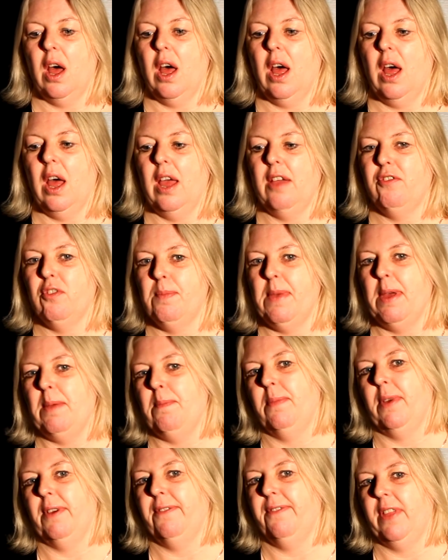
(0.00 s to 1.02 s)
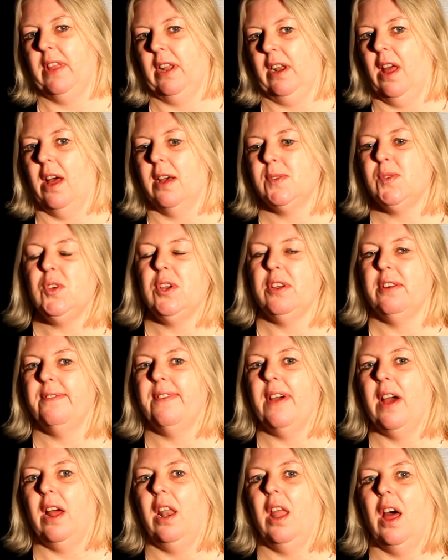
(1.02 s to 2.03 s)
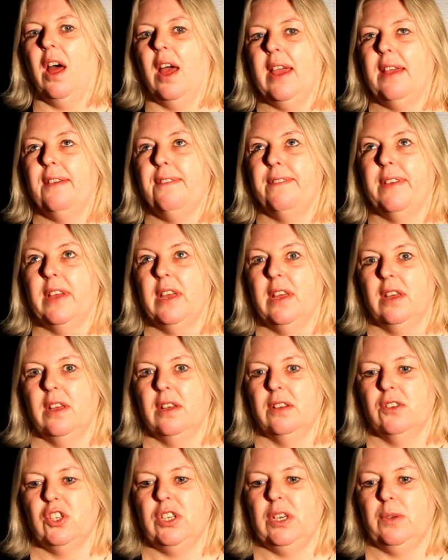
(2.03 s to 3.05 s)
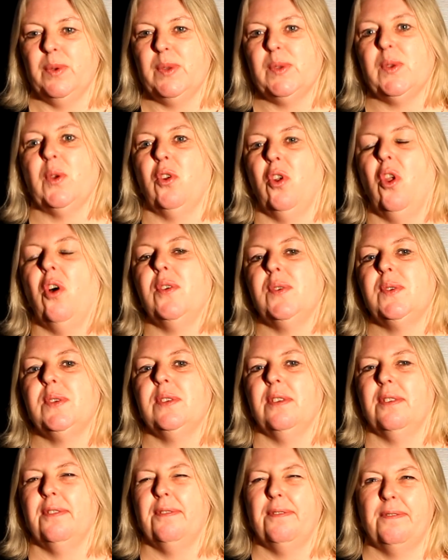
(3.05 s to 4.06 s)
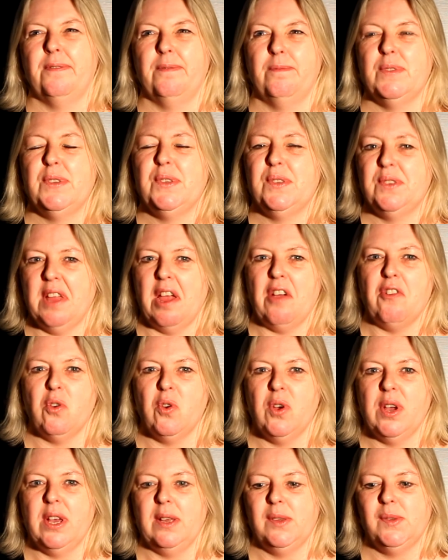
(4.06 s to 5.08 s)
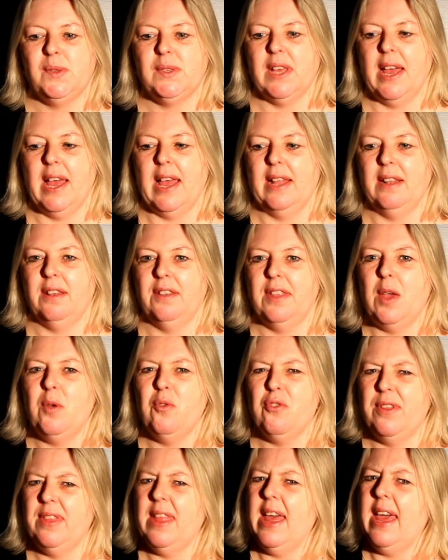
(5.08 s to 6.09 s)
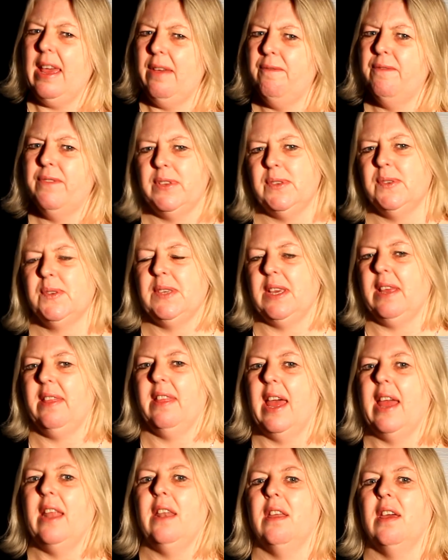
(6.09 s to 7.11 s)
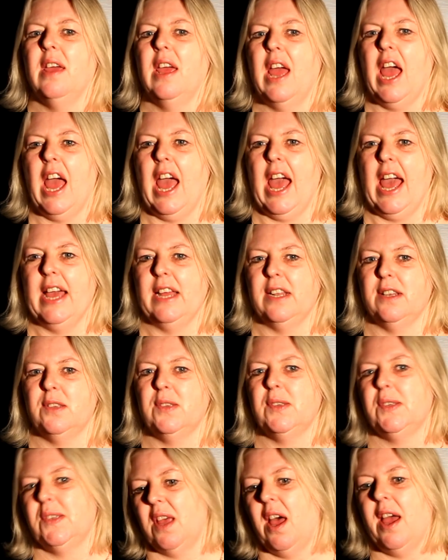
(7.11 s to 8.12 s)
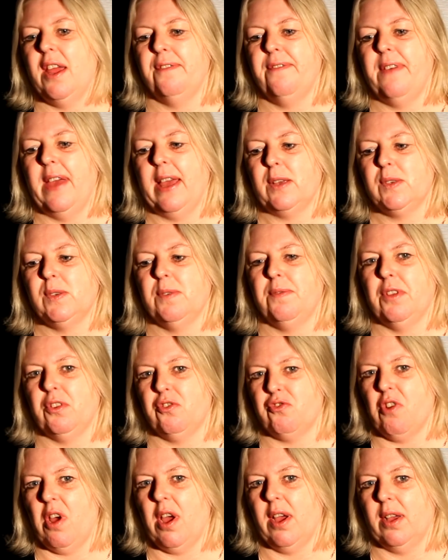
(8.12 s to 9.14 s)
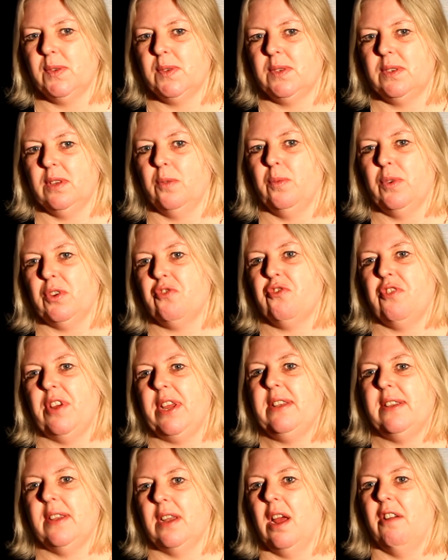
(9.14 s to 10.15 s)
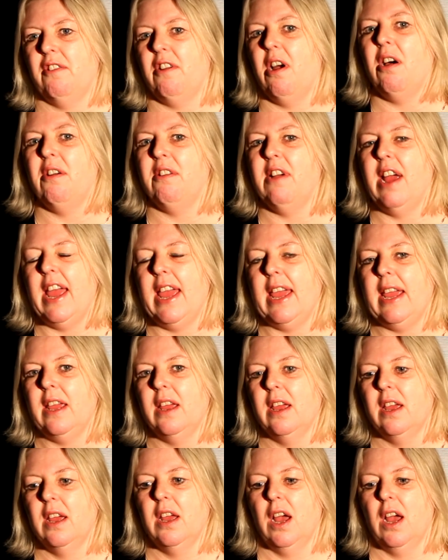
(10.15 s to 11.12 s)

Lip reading: I remember for the last year of her life, she was on lots of steroids and they were in their infancy then, and the side effects of the drugs that were treating her RA